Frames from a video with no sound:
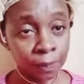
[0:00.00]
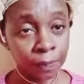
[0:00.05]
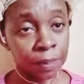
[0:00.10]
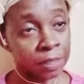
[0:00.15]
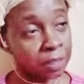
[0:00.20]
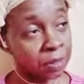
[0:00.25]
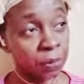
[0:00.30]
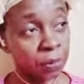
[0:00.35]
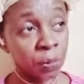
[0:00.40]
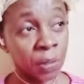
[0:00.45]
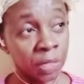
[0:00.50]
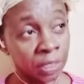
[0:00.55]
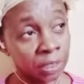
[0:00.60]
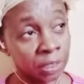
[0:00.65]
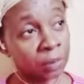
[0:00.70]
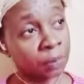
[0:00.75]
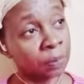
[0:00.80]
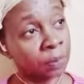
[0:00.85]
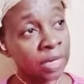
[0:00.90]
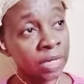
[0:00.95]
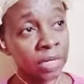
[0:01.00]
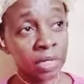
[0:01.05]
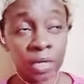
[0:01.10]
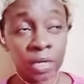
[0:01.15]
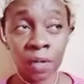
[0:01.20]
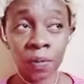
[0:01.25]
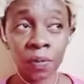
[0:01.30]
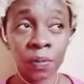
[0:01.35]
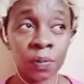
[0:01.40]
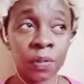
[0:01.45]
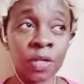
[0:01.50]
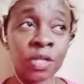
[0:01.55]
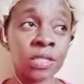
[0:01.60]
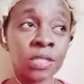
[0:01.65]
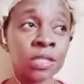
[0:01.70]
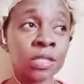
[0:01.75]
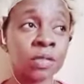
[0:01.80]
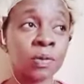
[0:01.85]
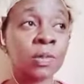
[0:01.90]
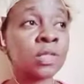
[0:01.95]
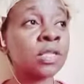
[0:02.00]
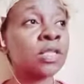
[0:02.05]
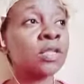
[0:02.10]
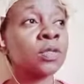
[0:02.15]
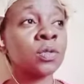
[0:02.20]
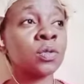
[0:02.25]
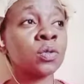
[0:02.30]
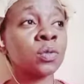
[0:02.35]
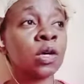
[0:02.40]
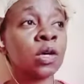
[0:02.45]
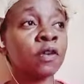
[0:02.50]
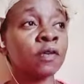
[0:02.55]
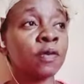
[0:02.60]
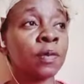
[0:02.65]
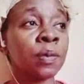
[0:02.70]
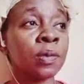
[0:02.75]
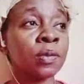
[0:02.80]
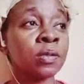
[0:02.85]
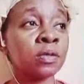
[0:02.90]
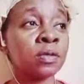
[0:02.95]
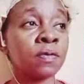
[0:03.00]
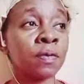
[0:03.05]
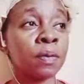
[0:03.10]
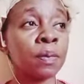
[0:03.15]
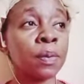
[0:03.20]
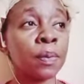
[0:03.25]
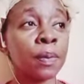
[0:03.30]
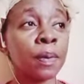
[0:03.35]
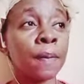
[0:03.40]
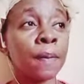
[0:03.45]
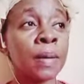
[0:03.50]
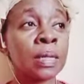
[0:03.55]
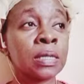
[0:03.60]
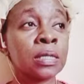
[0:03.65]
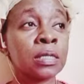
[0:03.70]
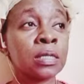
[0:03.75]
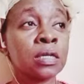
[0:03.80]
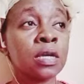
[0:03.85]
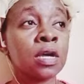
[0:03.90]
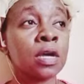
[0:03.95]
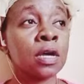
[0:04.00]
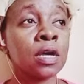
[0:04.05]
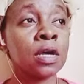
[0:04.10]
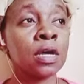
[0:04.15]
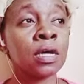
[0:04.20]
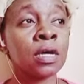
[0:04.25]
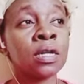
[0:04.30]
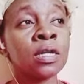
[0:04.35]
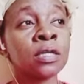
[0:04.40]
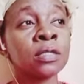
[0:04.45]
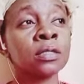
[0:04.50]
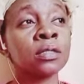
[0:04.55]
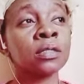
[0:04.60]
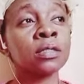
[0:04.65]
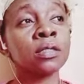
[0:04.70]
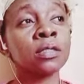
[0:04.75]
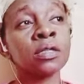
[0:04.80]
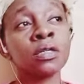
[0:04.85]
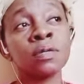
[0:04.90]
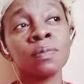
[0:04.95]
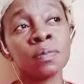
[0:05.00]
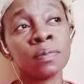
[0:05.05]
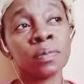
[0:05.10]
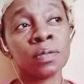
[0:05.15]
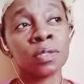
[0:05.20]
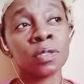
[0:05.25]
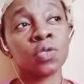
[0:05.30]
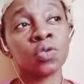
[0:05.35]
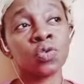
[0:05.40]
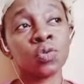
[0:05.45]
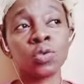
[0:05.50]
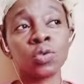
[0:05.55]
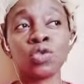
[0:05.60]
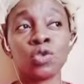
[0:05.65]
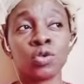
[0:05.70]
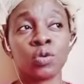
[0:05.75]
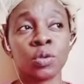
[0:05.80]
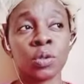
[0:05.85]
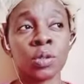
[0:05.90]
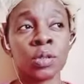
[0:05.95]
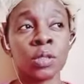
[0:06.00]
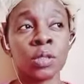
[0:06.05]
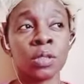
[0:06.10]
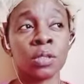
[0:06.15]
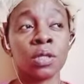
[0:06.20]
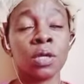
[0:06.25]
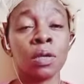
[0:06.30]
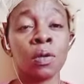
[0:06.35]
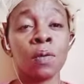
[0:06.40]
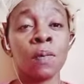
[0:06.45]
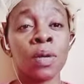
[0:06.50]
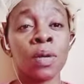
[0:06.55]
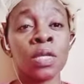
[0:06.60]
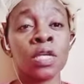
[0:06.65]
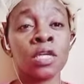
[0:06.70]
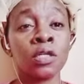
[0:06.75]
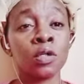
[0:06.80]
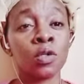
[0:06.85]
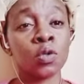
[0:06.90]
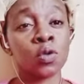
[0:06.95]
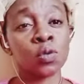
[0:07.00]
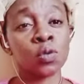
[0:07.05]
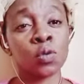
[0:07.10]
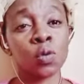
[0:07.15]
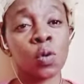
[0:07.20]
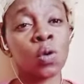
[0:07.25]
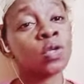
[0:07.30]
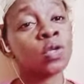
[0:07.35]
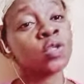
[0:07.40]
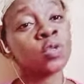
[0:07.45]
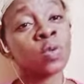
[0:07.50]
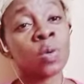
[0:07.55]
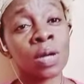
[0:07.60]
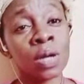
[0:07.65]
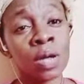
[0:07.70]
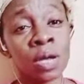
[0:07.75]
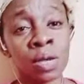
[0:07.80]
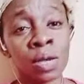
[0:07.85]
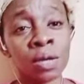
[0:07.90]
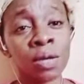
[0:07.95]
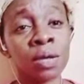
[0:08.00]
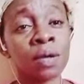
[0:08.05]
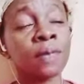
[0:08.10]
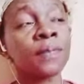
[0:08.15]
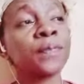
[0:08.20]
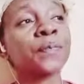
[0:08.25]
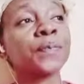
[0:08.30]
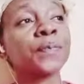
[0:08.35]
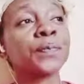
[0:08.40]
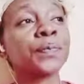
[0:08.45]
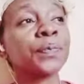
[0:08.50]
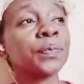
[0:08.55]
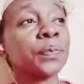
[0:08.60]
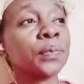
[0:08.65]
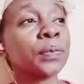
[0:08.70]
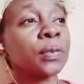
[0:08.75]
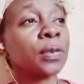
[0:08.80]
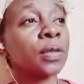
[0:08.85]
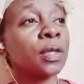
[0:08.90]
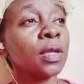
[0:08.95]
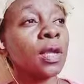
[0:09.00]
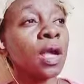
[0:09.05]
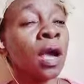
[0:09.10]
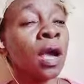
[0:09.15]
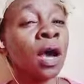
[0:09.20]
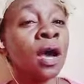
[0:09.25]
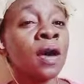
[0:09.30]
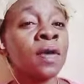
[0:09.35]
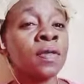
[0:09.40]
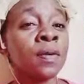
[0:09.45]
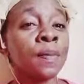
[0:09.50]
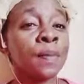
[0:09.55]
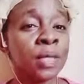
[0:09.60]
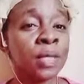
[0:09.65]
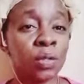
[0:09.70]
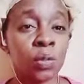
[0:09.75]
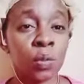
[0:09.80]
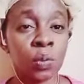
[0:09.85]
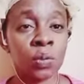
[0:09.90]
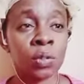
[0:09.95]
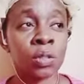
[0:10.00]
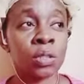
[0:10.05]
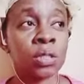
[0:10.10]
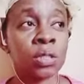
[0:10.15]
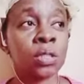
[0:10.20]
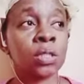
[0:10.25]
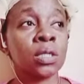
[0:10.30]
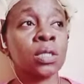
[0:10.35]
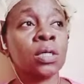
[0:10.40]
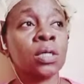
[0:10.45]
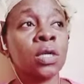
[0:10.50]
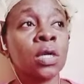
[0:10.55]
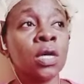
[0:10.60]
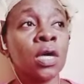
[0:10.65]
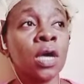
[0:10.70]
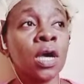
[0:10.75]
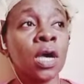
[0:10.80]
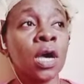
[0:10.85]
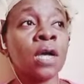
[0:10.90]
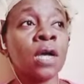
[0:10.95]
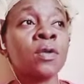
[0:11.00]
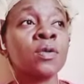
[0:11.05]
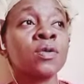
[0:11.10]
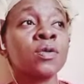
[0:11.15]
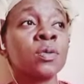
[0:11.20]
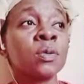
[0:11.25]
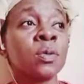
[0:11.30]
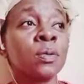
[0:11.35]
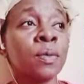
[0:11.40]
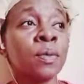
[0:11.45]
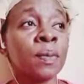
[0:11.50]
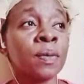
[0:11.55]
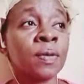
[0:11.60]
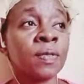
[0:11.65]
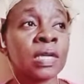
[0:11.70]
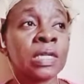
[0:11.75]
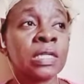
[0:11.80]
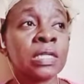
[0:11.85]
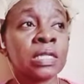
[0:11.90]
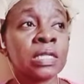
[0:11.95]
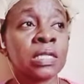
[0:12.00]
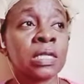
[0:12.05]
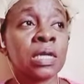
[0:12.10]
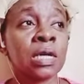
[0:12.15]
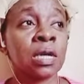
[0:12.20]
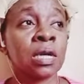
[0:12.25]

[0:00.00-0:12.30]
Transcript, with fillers: is working right now and continues to work for most of the people. But in extreme situations, you may need to also learn other methods. And also remember that